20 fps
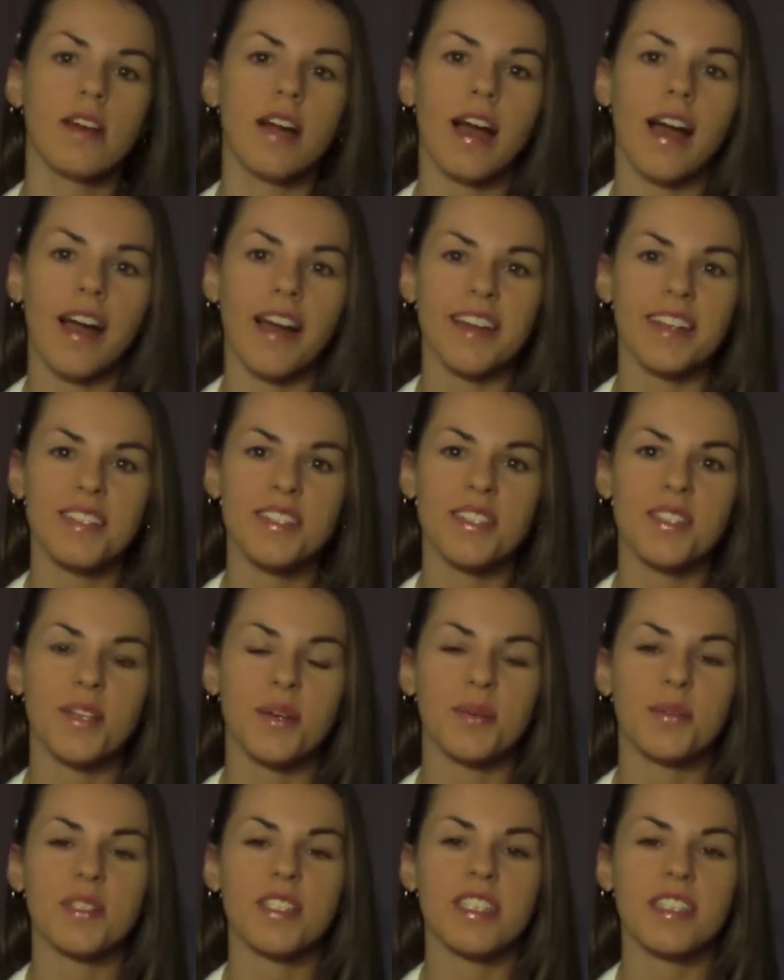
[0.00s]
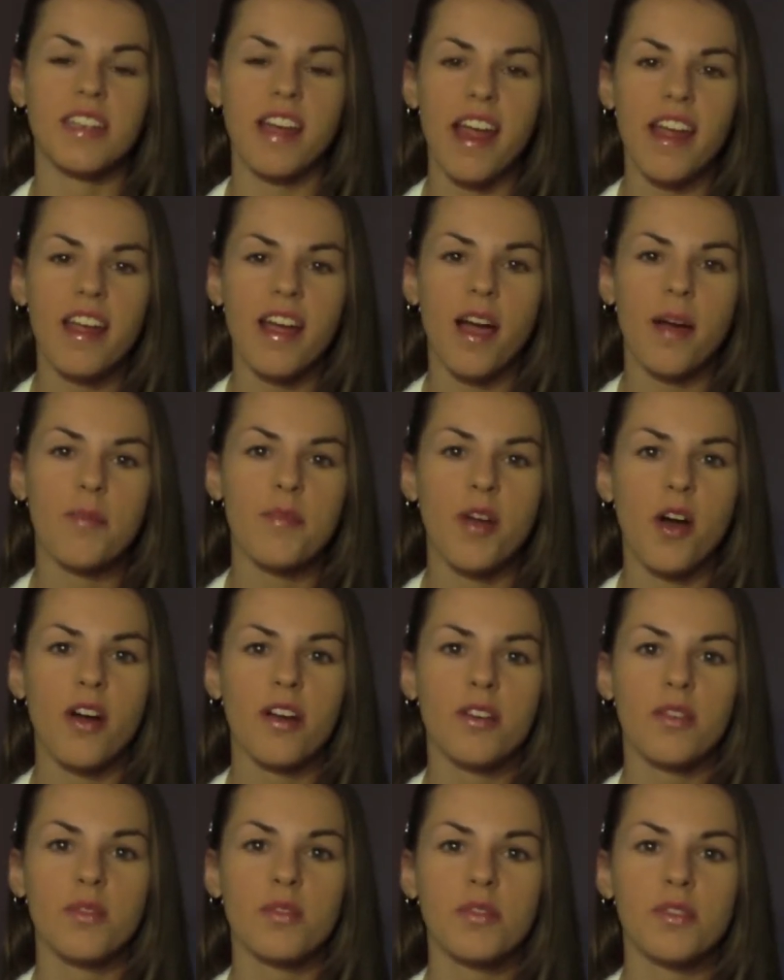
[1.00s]
Hi, so today I'm
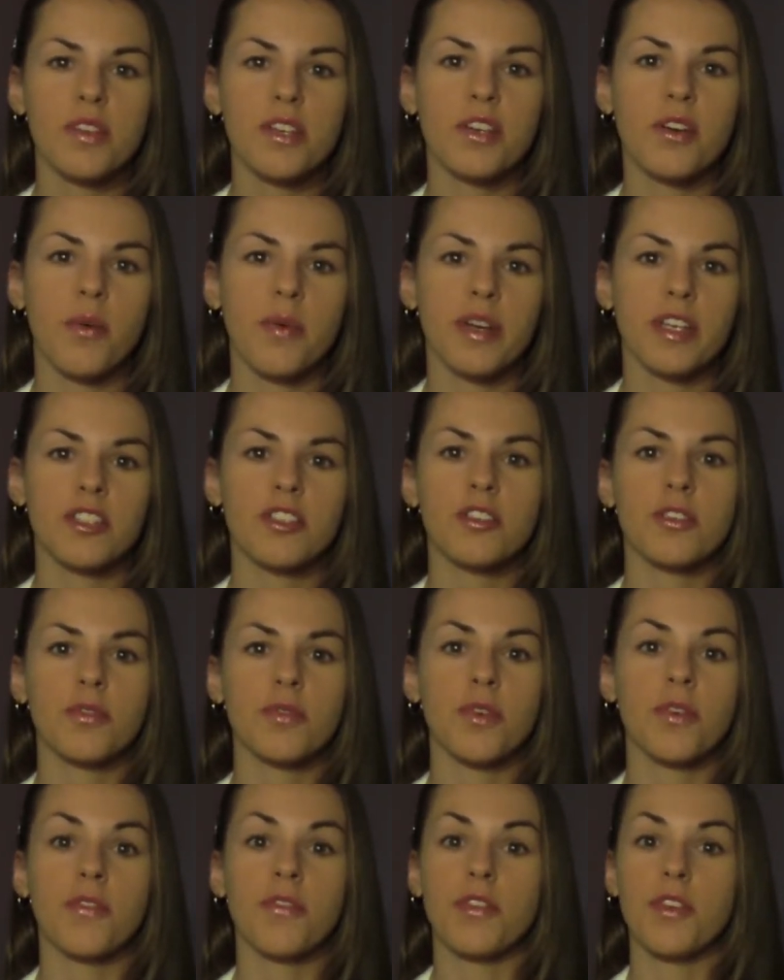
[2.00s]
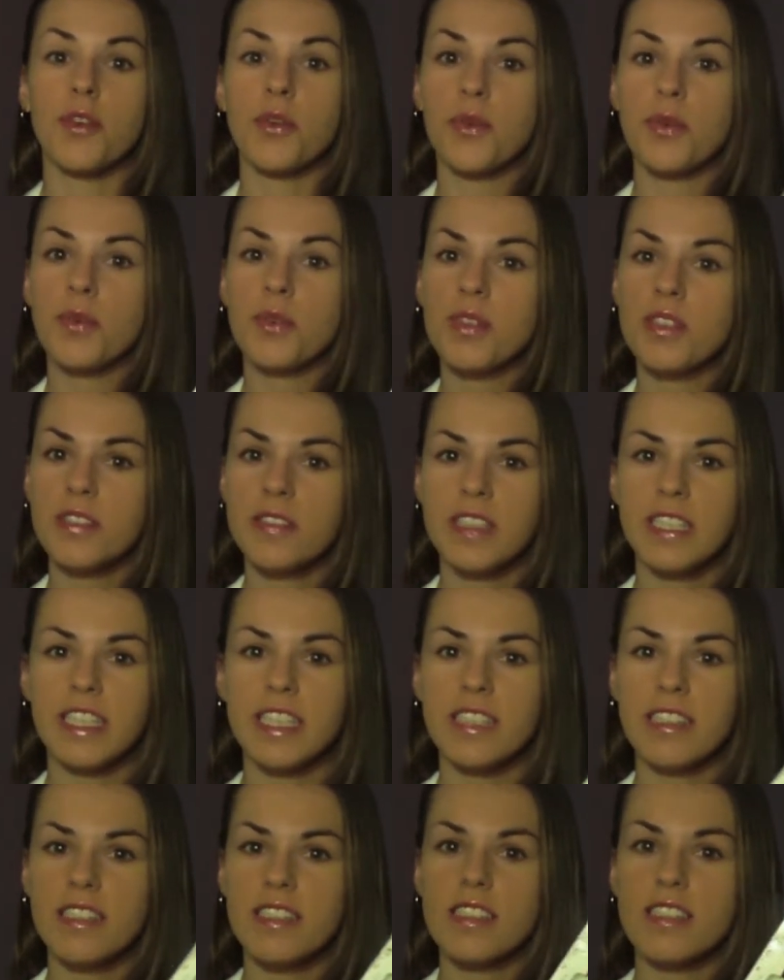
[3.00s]
not only going to review
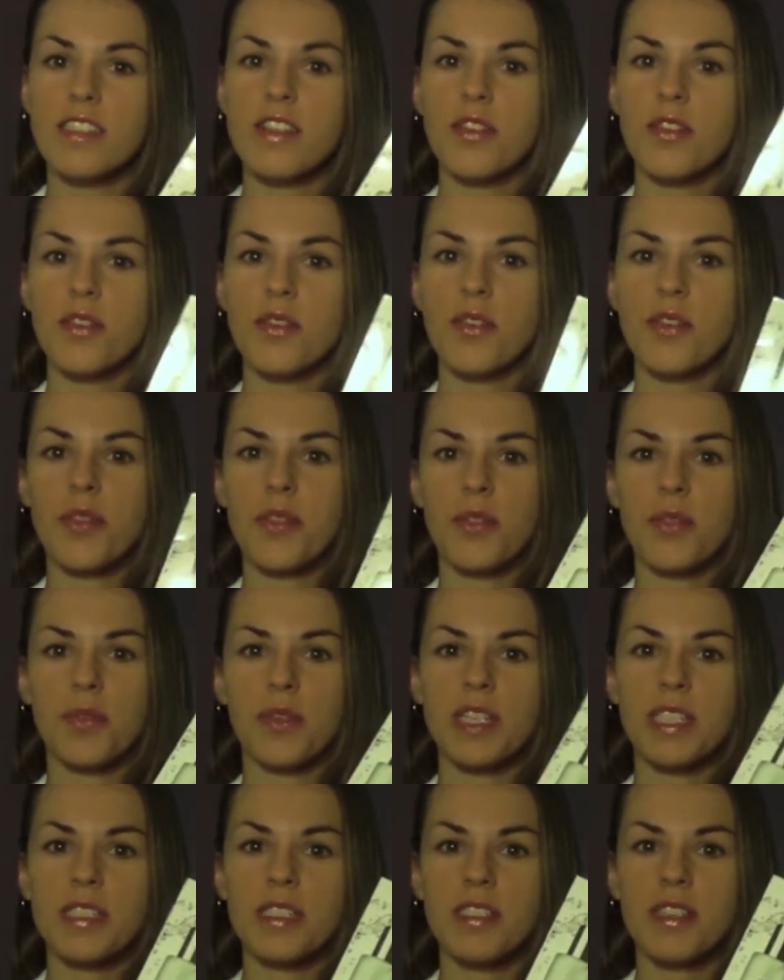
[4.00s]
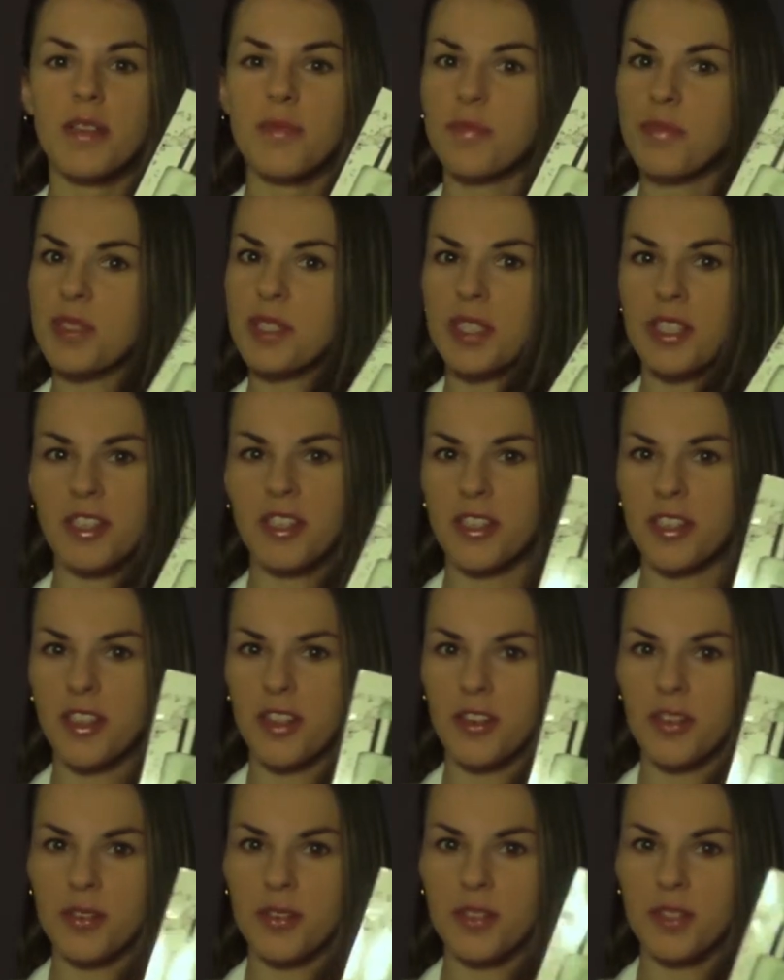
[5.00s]
Clinique's 3-step
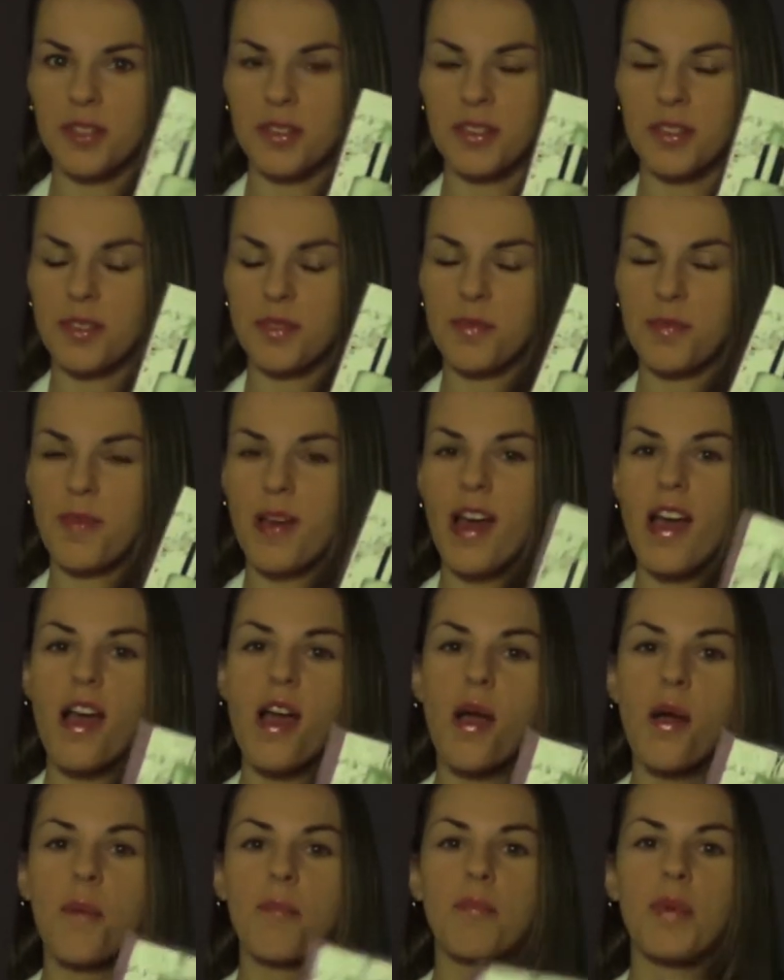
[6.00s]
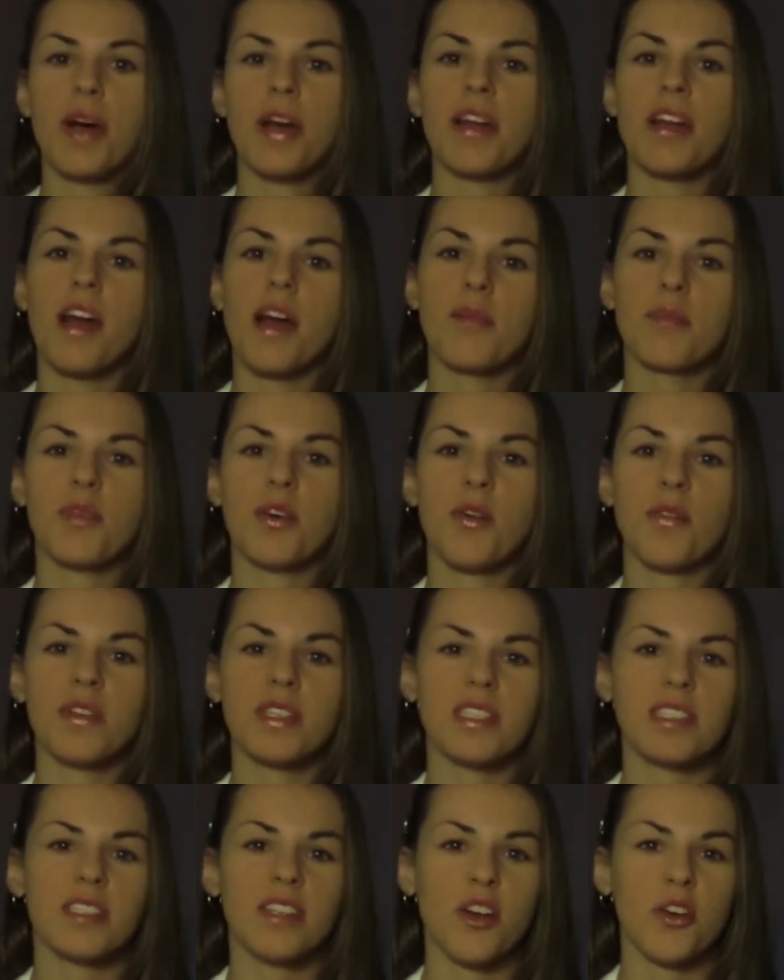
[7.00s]
skincare system, but I'm
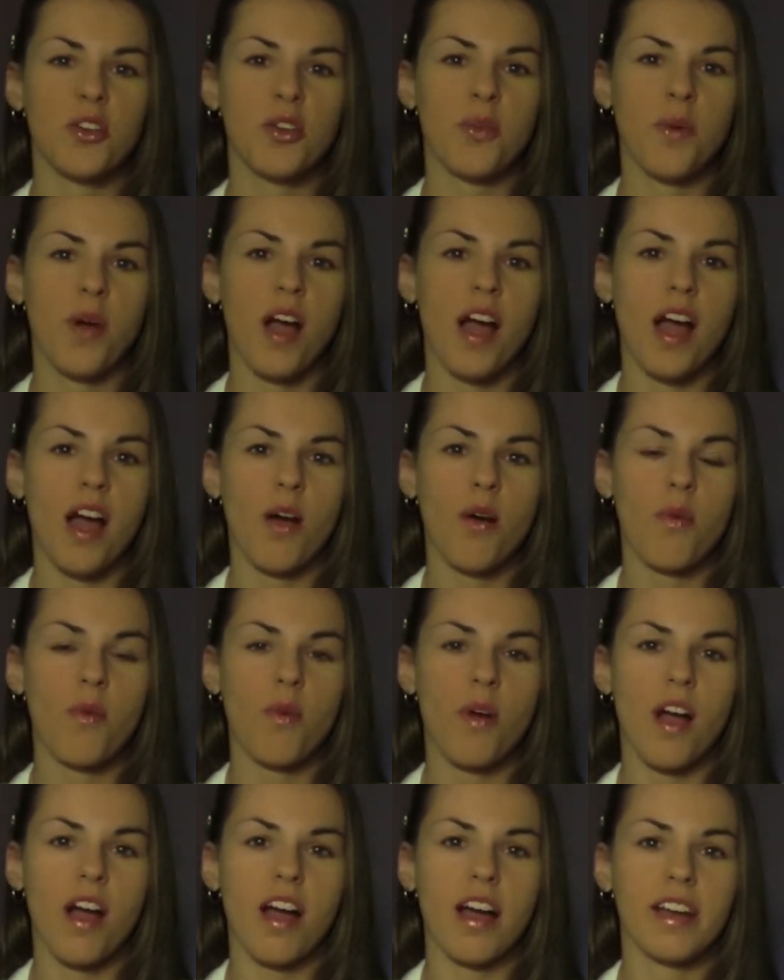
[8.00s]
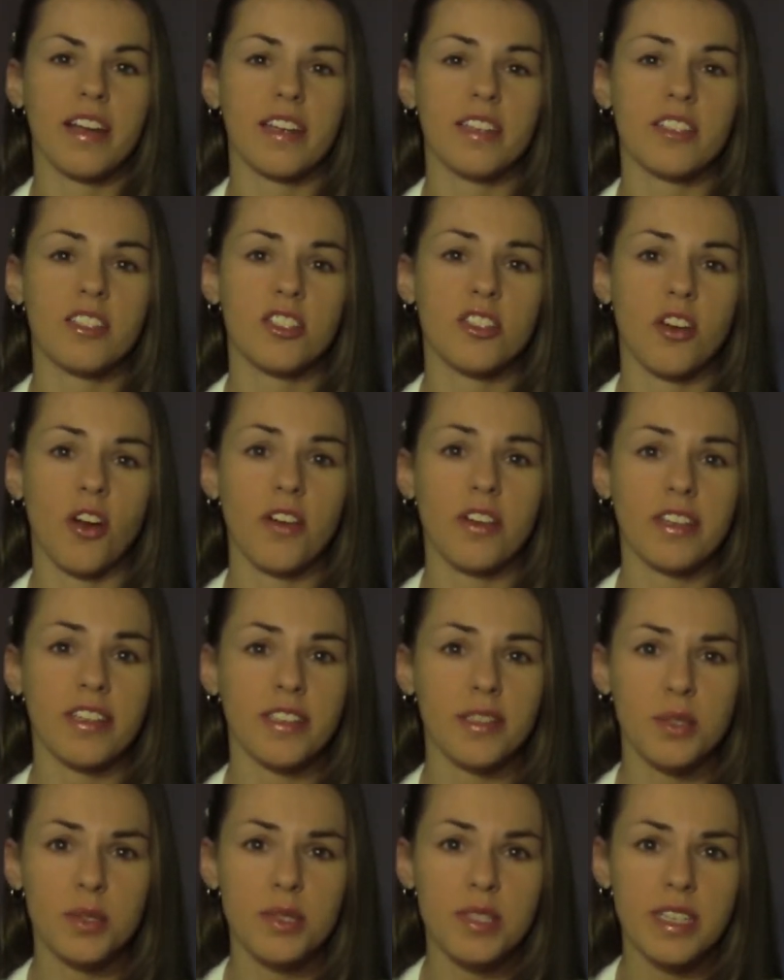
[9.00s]
going to tell you how I
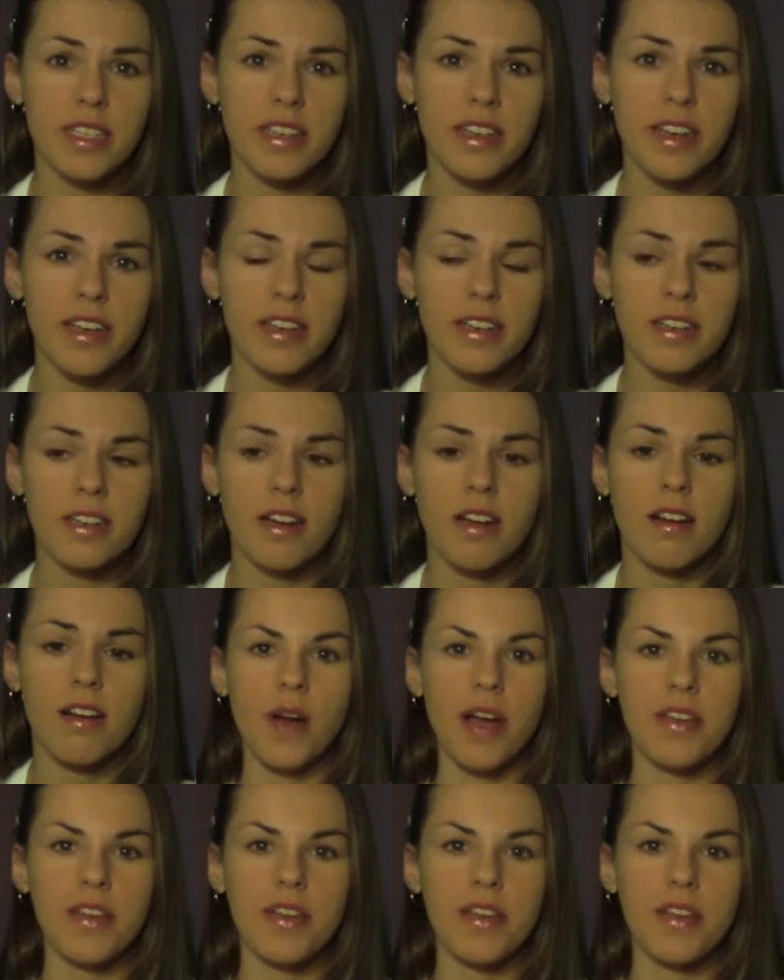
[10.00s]
started using it.